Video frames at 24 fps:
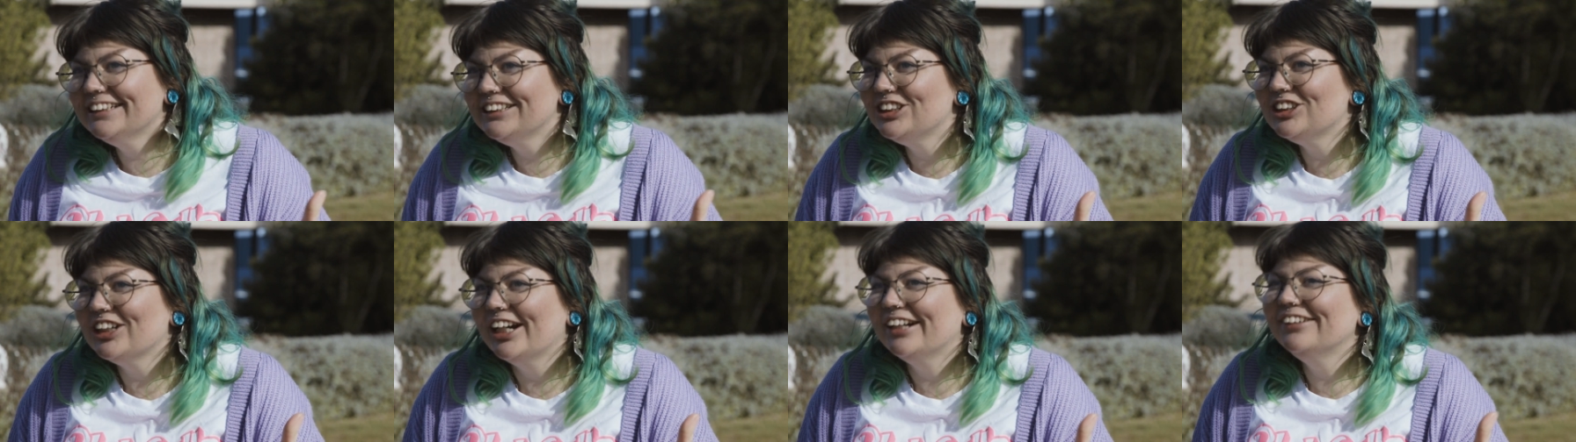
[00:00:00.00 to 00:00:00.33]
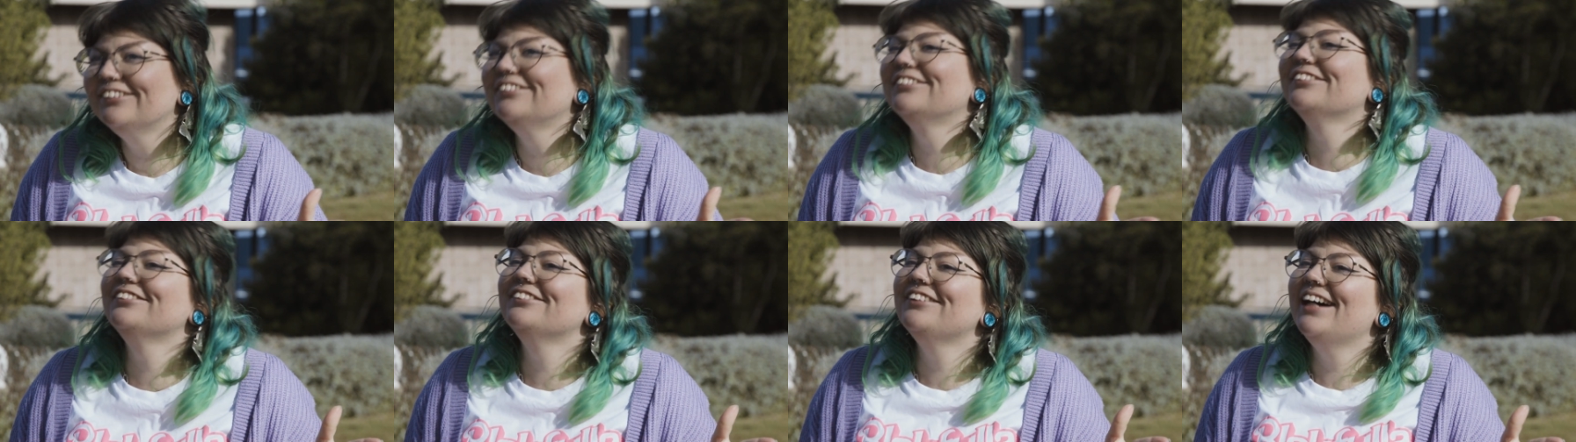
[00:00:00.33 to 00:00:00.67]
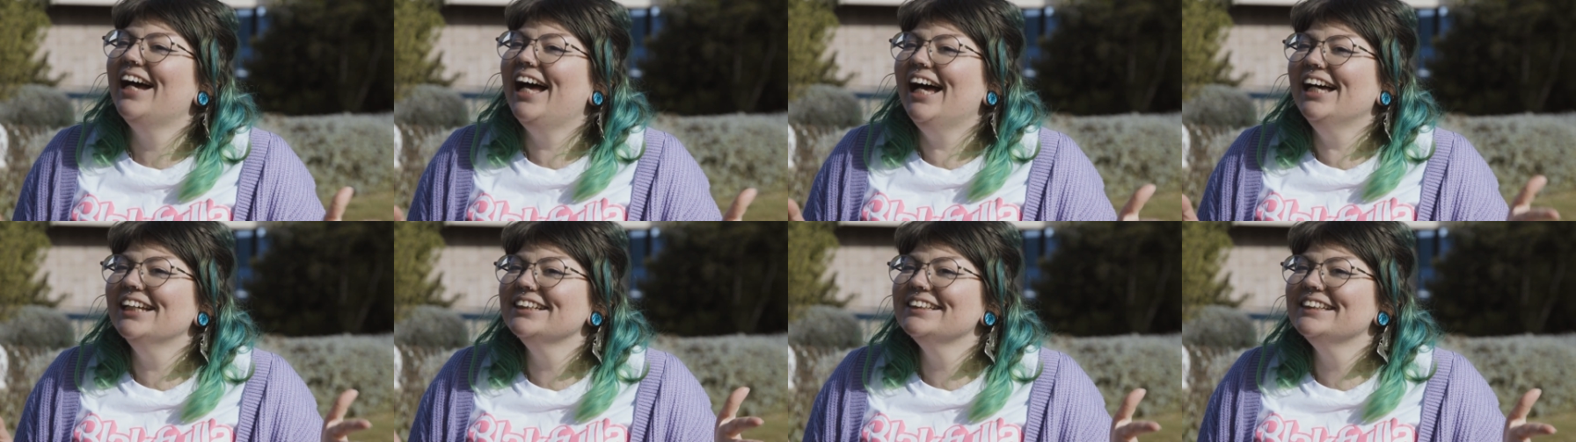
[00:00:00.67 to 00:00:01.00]
in general
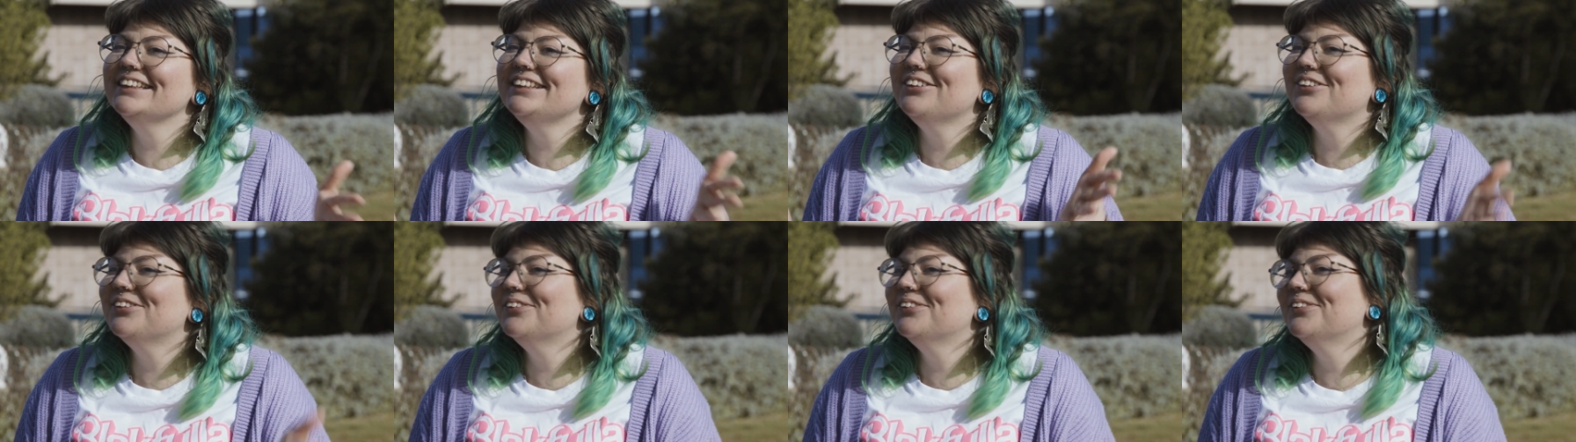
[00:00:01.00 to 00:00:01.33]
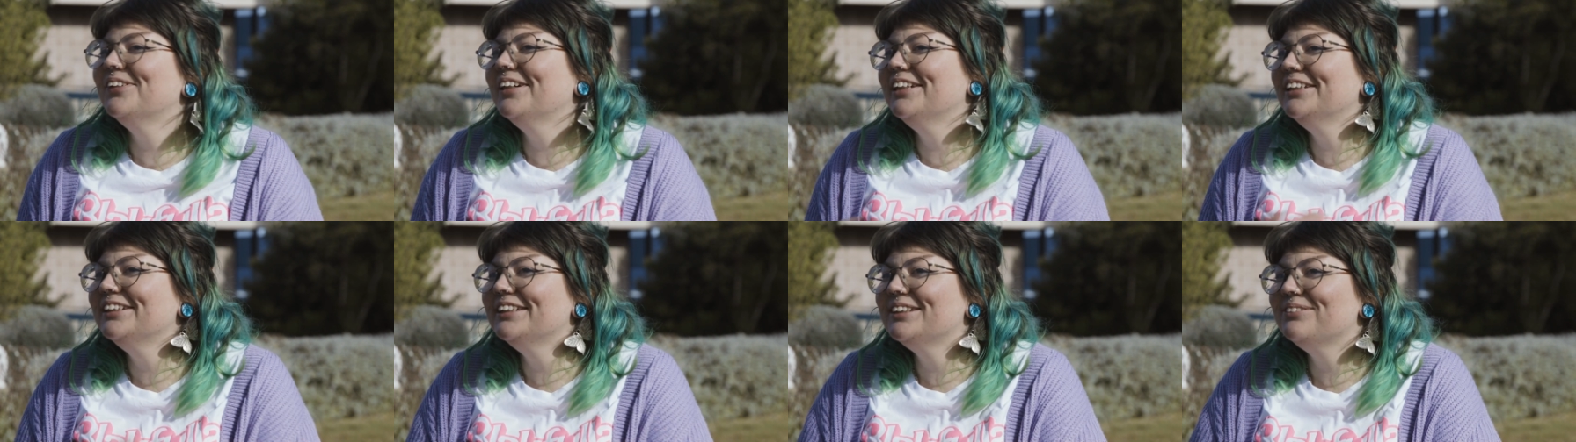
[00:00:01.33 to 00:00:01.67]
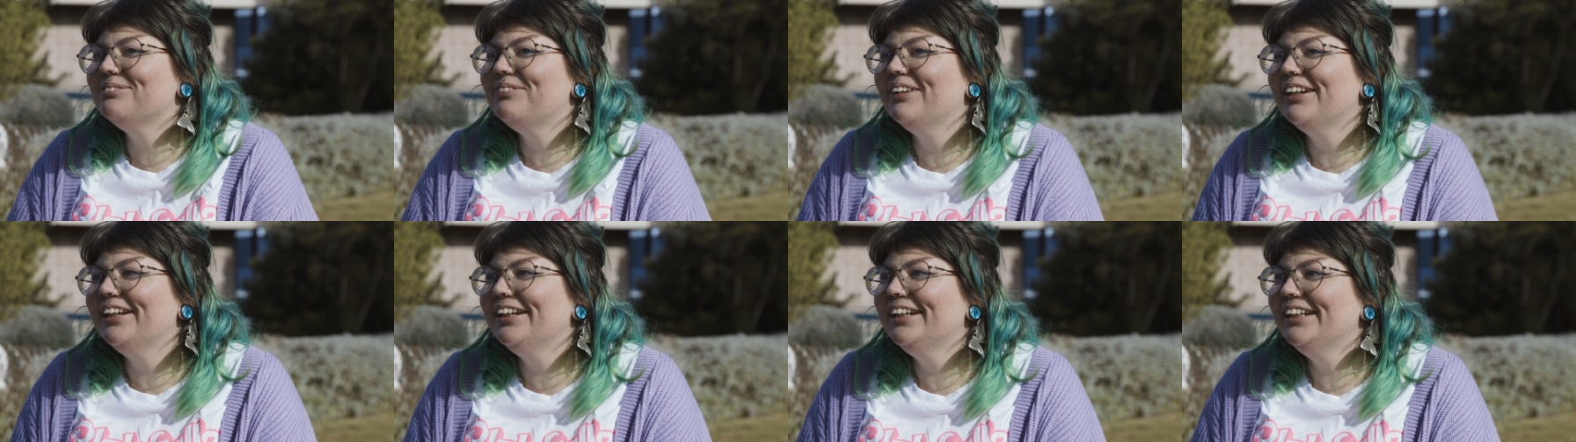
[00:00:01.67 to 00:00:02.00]
hasn't always
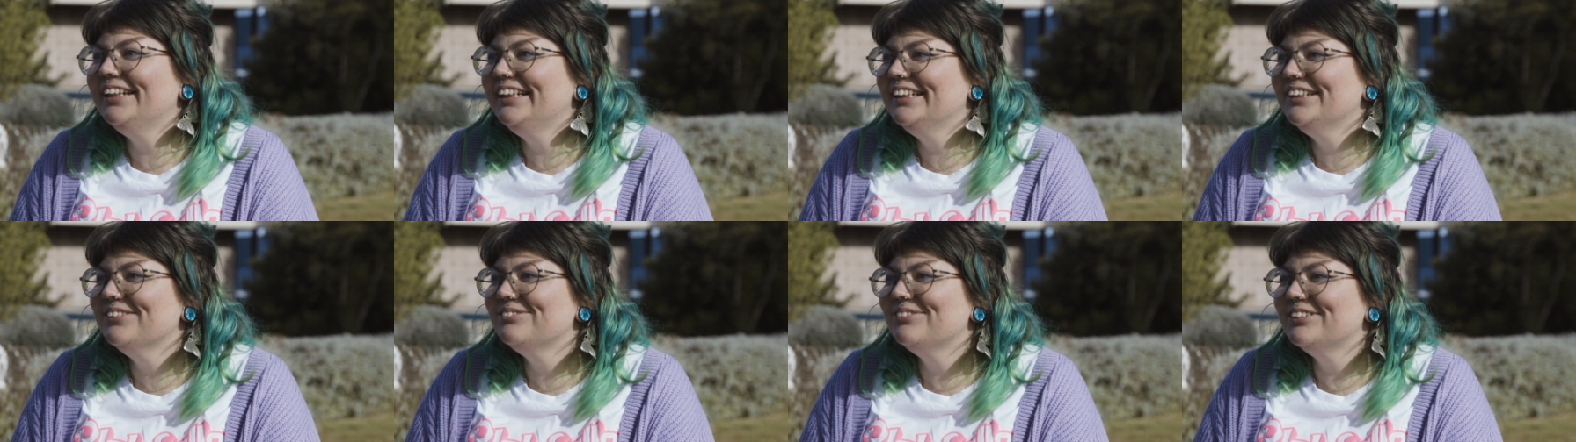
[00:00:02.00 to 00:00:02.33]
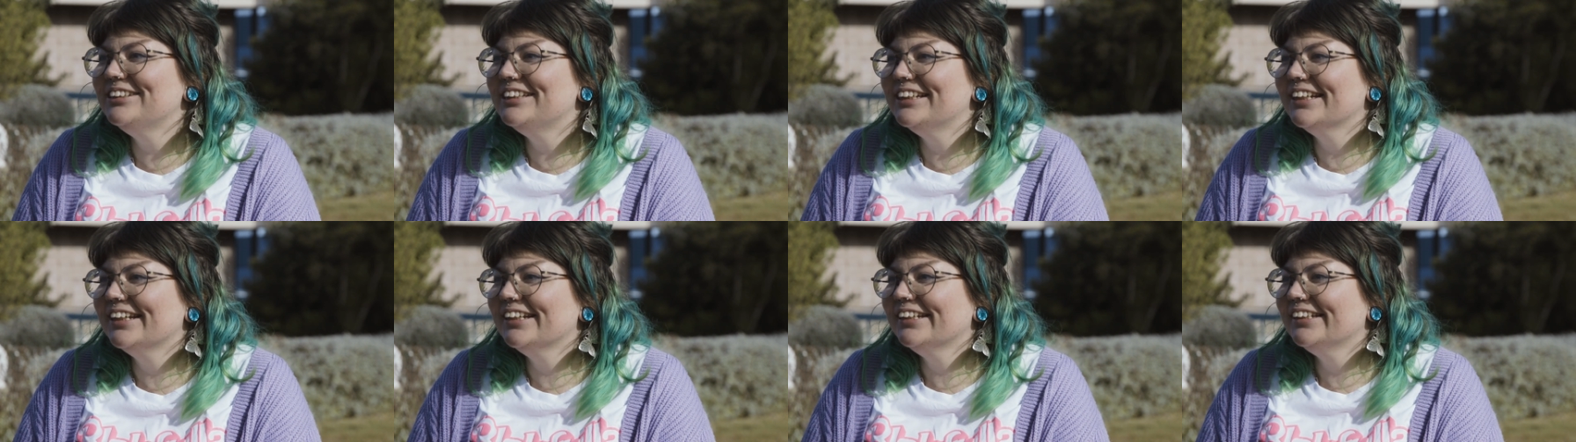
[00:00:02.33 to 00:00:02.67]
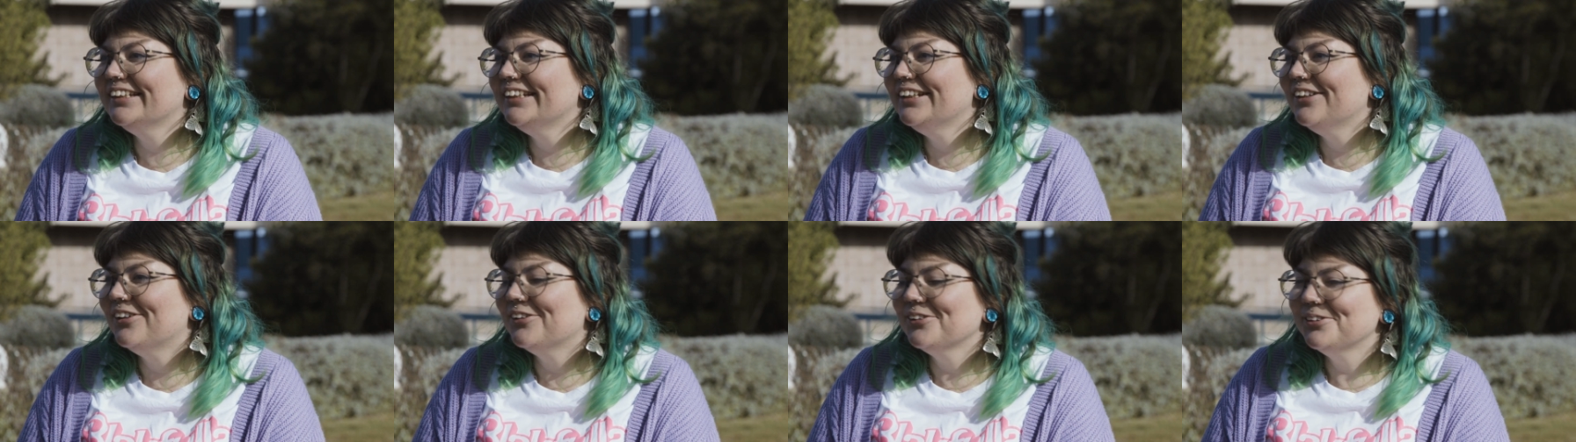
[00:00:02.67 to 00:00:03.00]
been
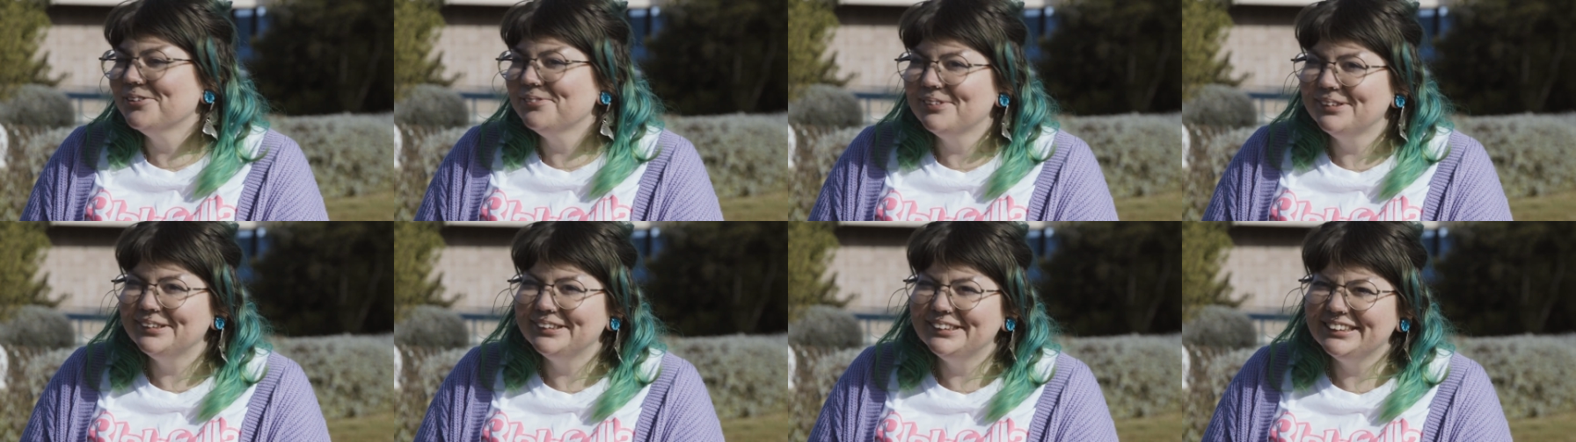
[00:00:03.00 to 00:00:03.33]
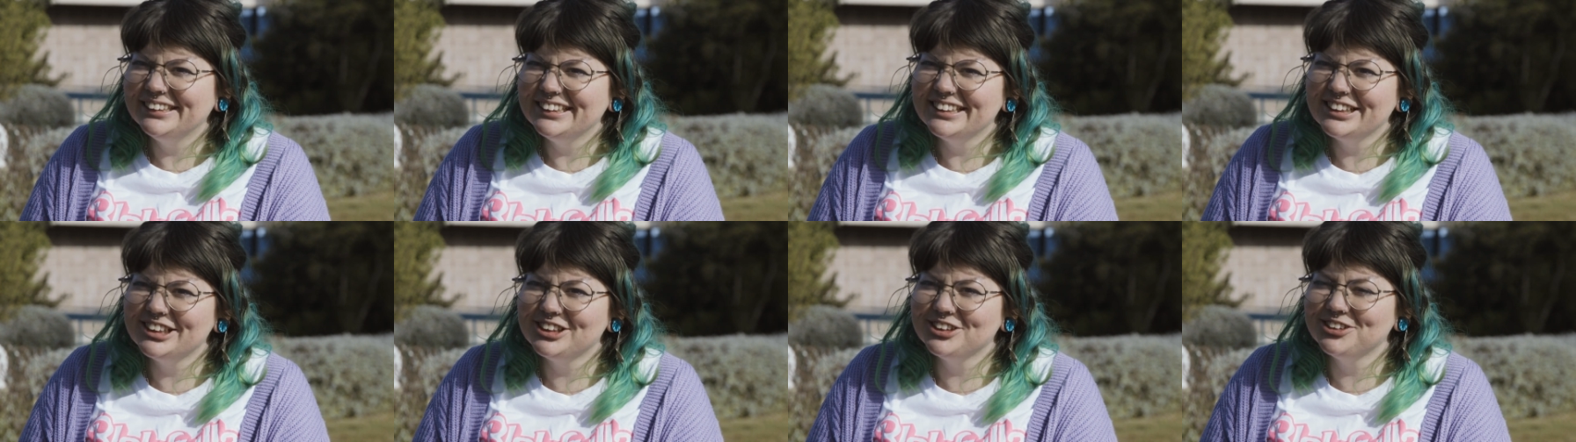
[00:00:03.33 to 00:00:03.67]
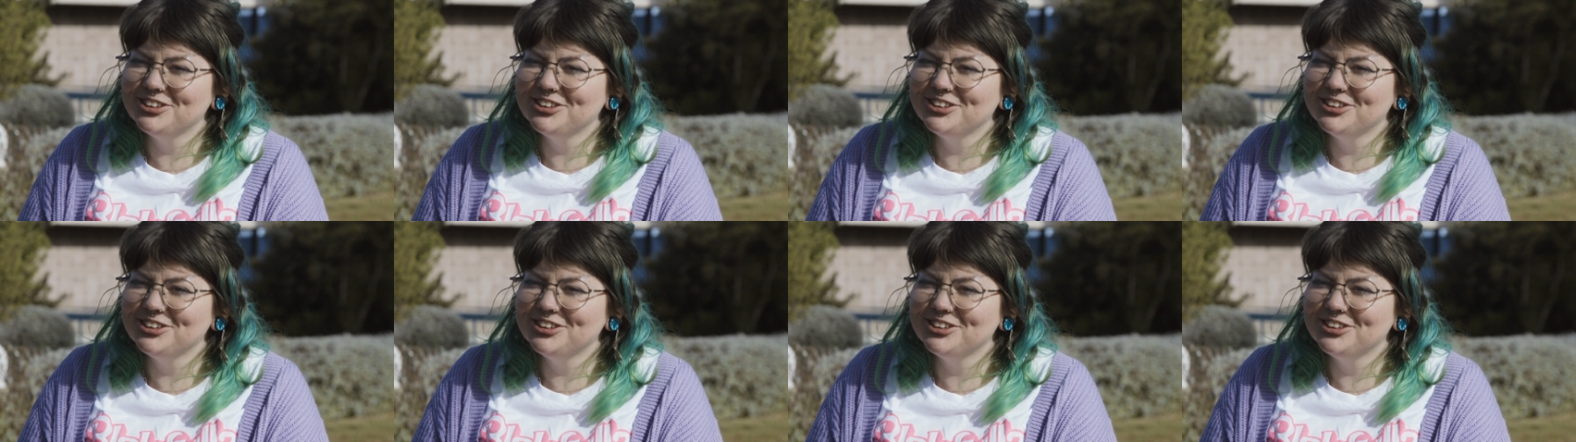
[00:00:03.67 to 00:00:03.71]
particularly open